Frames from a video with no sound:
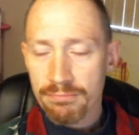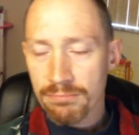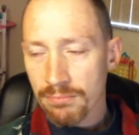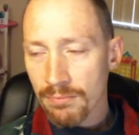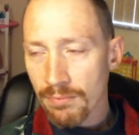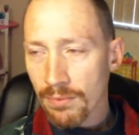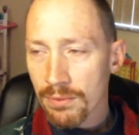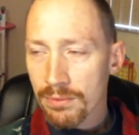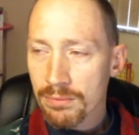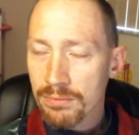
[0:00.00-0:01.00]

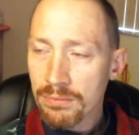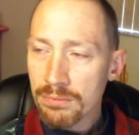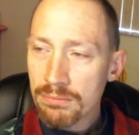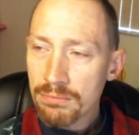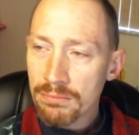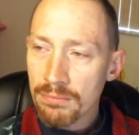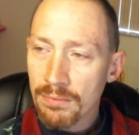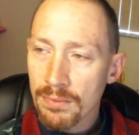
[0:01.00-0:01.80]
Nobody speaks.